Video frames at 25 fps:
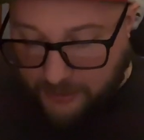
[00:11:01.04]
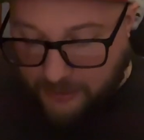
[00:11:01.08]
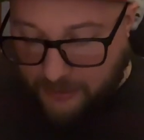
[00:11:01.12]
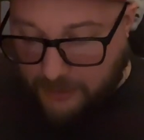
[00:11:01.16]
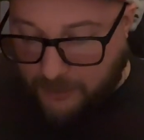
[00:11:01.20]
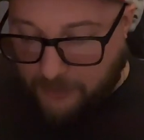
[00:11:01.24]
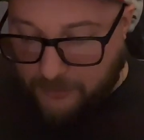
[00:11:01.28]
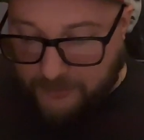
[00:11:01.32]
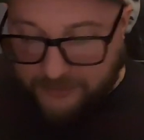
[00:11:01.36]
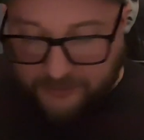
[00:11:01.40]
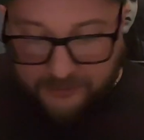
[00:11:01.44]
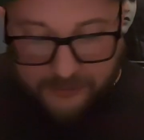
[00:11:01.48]

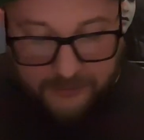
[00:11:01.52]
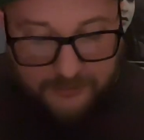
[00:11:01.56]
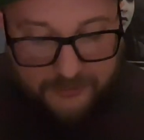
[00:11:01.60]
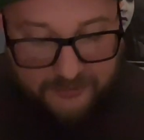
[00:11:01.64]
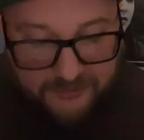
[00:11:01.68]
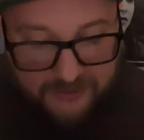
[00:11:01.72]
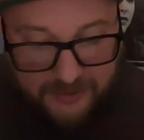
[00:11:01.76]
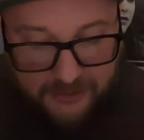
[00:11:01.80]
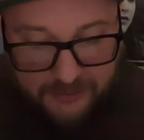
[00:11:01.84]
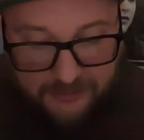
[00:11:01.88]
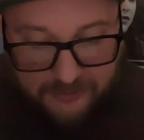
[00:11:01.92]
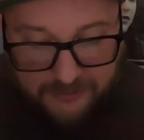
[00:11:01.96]
Oh, I went to
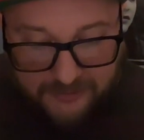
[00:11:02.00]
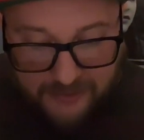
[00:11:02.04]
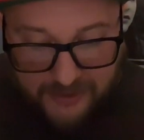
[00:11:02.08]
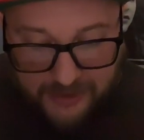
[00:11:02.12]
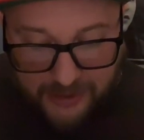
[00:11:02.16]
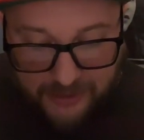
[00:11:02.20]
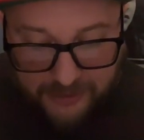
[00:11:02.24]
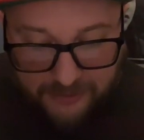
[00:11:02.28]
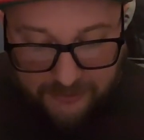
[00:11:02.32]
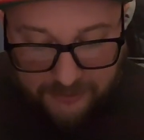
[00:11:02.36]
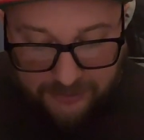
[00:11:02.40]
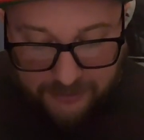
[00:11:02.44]
go see her
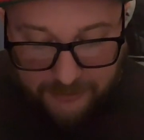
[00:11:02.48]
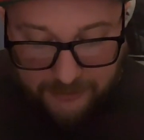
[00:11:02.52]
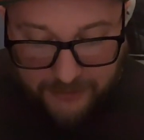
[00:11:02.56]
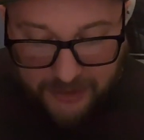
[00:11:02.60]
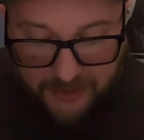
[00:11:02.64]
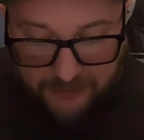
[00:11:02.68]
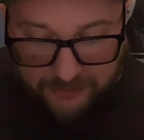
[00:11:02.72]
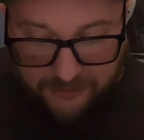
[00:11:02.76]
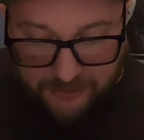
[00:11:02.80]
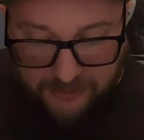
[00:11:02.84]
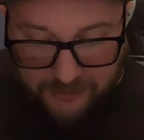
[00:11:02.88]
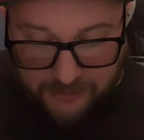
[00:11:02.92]
today and
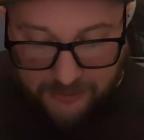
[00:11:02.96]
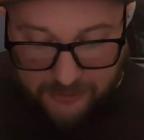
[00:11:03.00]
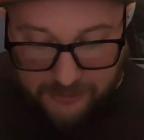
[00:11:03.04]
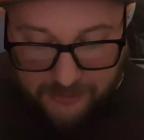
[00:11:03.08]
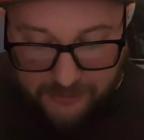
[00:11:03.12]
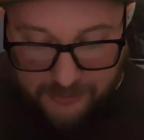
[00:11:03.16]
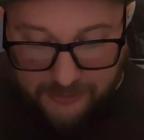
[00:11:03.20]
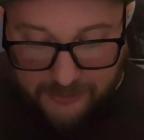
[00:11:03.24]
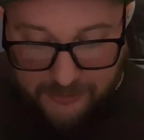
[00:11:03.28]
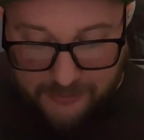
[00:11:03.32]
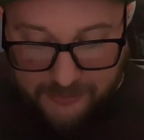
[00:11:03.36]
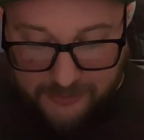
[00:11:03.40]
she mentioned
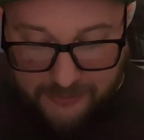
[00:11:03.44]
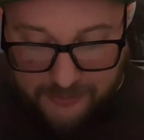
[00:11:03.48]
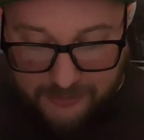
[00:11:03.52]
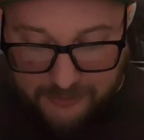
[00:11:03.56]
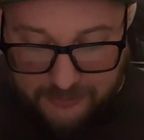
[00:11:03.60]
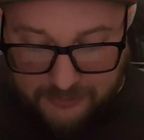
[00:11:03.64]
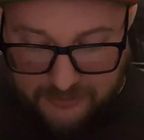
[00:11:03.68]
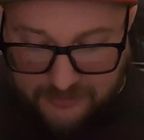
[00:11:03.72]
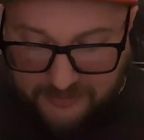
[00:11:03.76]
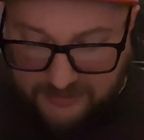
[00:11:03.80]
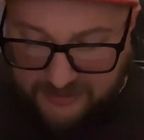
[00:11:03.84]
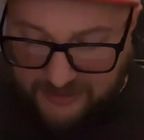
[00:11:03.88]
you.
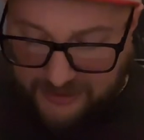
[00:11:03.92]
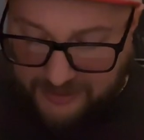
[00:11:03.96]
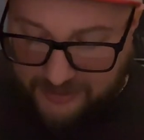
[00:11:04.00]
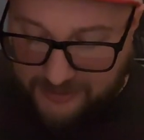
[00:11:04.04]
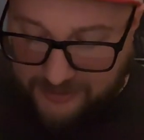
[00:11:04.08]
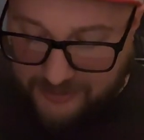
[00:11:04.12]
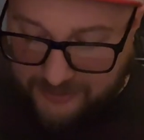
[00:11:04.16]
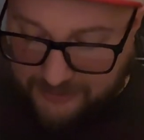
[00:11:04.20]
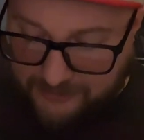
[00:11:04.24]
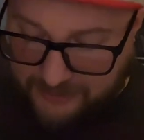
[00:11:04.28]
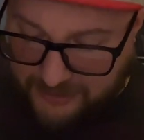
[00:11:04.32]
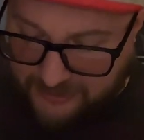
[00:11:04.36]

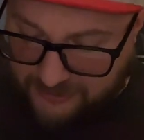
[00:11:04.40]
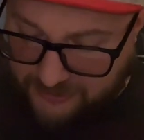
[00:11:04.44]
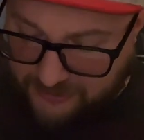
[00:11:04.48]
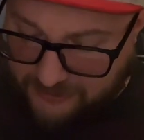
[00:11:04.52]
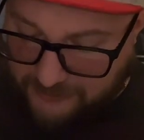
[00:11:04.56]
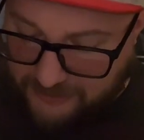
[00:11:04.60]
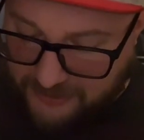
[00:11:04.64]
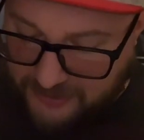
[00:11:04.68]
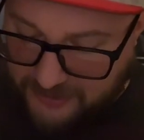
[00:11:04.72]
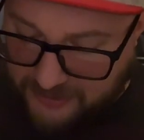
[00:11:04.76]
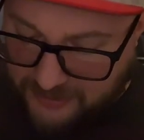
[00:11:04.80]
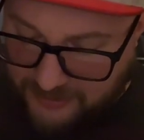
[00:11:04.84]
Stella
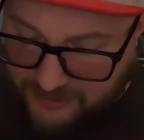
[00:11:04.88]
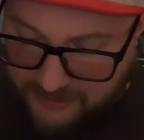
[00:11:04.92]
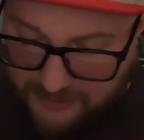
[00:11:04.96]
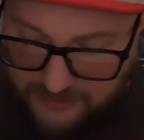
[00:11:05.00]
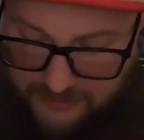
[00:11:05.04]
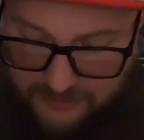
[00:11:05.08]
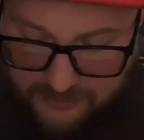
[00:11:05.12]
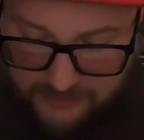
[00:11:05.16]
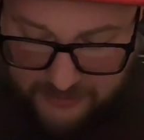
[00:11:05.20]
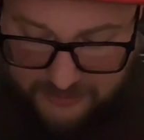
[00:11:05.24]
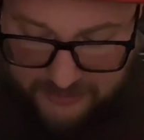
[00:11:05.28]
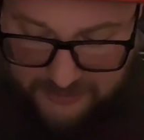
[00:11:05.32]
mentioned me?
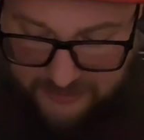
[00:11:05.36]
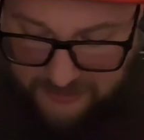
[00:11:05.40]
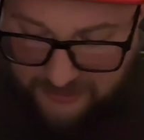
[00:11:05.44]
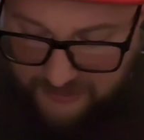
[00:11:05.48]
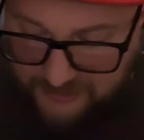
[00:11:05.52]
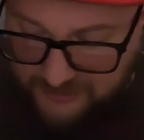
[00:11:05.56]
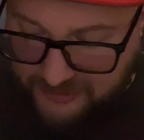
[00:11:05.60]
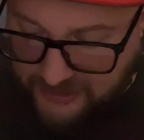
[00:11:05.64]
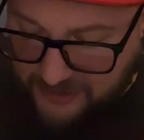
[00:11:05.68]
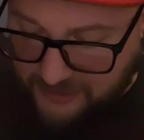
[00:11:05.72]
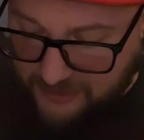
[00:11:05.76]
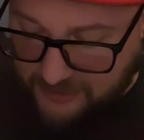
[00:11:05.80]
What
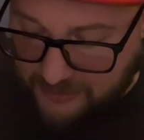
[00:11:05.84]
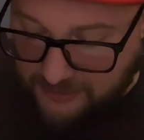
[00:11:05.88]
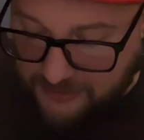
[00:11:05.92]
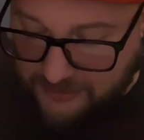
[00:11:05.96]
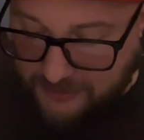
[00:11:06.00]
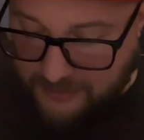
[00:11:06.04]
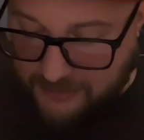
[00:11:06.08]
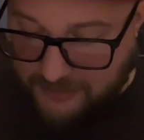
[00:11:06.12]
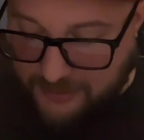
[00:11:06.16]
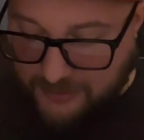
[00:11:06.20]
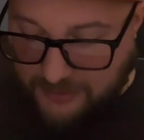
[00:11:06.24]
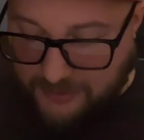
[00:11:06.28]
did she say?
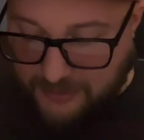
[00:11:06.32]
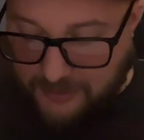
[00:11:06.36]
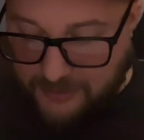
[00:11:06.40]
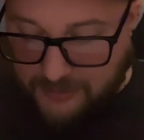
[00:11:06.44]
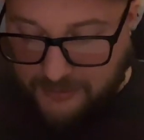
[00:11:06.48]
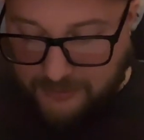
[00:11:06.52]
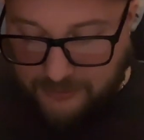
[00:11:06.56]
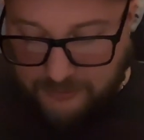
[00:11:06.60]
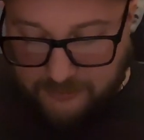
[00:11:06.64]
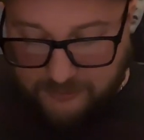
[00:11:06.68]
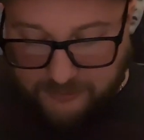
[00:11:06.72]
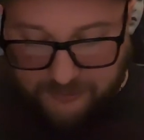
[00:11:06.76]

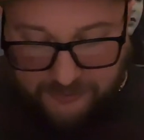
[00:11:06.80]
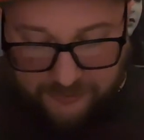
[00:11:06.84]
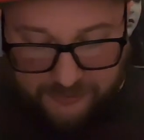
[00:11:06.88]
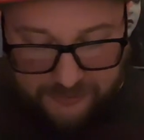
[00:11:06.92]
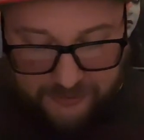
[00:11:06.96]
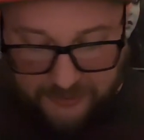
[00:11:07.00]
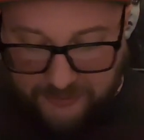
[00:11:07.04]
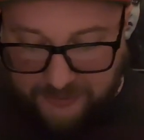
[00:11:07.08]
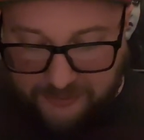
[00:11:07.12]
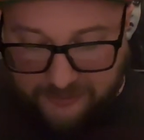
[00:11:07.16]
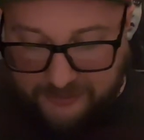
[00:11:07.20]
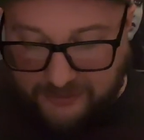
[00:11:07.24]

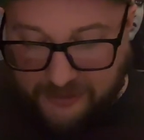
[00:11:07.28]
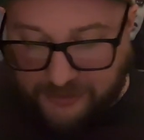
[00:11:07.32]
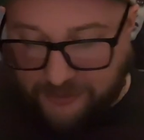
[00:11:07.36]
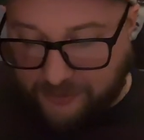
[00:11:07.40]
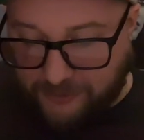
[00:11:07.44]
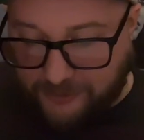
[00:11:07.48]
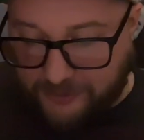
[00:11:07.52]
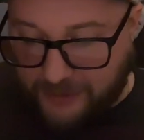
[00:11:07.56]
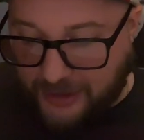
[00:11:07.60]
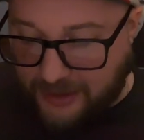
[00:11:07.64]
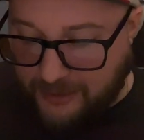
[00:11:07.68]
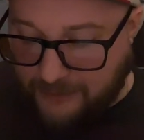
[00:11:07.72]
She just
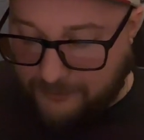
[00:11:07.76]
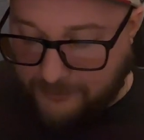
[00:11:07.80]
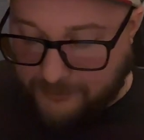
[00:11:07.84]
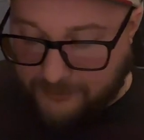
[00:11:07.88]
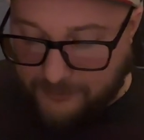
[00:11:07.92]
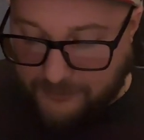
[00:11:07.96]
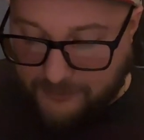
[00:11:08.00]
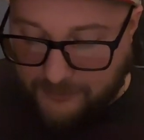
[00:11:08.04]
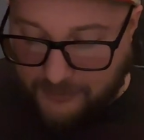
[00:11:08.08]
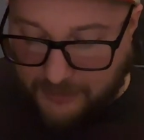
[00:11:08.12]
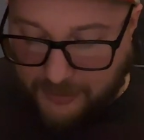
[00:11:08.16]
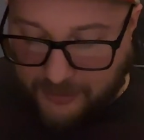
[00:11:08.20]
said your
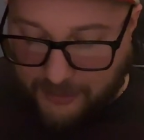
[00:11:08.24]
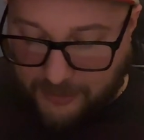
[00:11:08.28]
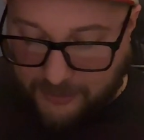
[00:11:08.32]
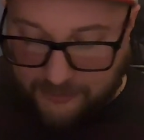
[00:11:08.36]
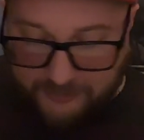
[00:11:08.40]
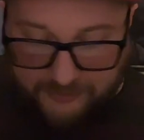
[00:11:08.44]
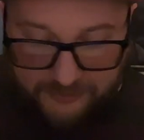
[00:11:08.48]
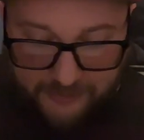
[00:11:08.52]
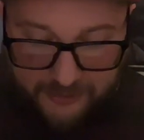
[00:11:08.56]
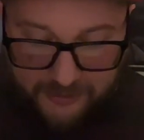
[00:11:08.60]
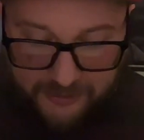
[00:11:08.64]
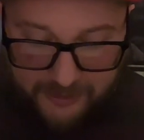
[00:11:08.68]
name.
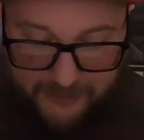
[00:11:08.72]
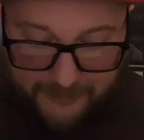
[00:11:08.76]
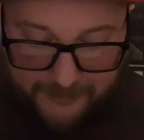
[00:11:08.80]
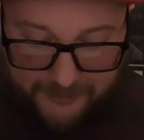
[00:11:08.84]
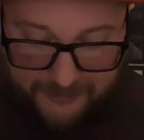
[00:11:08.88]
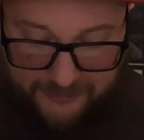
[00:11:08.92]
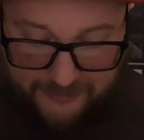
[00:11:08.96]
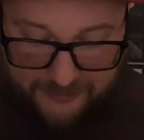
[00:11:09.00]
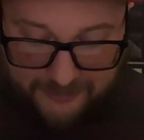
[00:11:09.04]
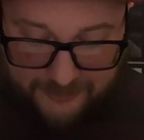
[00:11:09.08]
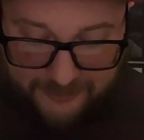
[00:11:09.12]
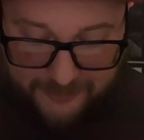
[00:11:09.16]
I was
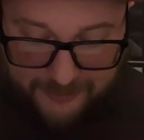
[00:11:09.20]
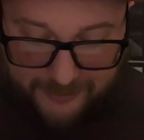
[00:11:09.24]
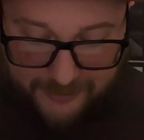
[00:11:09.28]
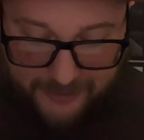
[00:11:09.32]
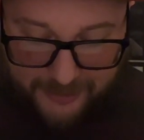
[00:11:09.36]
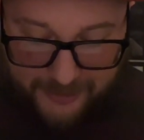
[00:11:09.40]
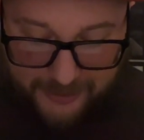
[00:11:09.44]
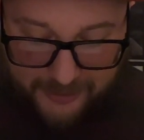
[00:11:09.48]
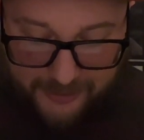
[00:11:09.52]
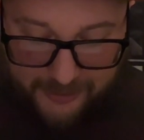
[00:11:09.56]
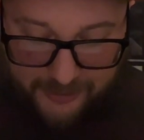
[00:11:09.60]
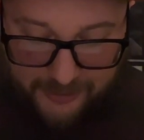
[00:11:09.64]
talking about the
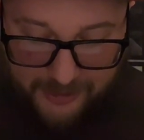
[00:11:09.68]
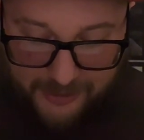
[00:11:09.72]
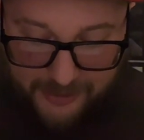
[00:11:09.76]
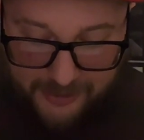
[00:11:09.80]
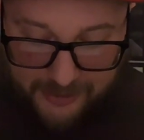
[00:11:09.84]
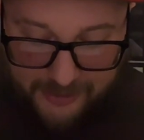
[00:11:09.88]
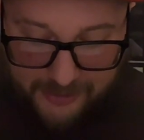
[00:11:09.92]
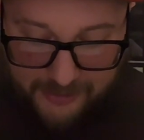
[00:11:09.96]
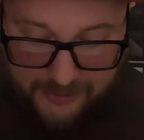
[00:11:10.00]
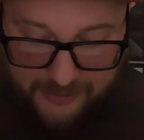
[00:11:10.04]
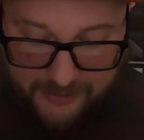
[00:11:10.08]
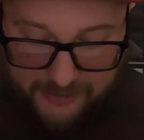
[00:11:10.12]
store
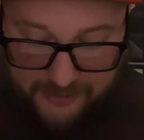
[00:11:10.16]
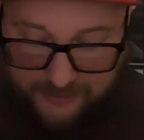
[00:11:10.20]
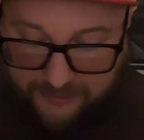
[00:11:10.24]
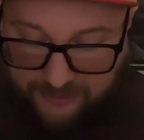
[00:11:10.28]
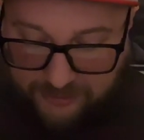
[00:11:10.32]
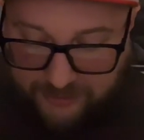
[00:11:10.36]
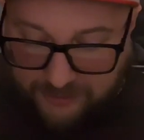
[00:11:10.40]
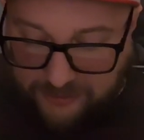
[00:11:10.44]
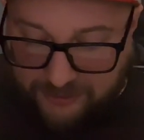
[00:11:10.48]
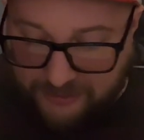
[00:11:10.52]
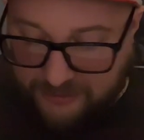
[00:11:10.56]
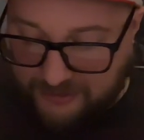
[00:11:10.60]
here
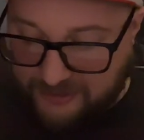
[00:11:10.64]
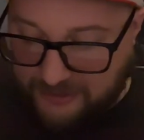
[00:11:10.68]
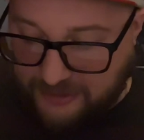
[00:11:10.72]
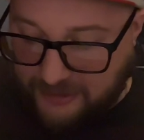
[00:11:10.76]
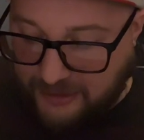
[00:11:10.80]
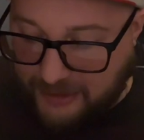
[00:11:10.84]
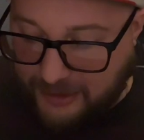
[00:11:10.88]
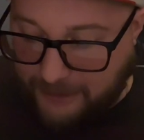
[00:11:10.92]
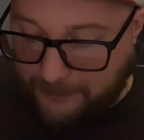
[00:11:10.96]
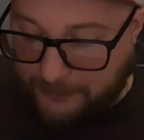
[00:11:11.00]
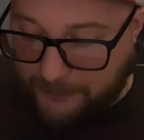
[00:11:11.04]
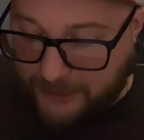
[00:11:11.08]
and she just
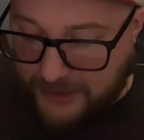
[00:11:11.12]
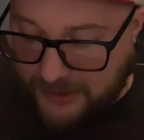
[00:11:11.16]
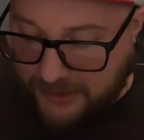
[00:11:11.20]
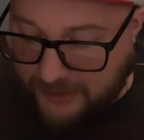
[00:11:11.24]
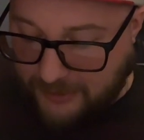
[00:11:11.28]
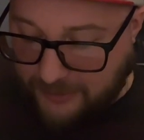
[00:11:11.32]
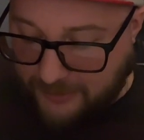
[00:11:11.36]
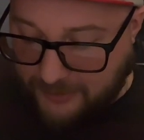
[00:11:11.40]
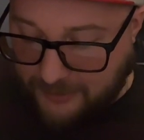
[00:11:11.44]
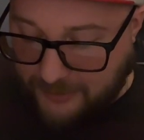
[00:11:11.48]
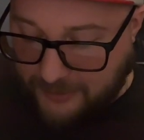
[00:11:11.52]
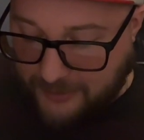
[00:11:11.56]
said the name
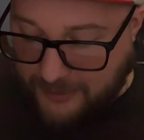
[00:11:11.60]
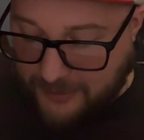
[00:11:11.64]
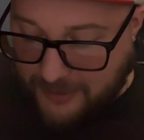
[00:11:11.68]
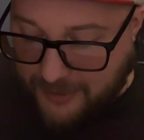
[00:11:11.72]
Pete.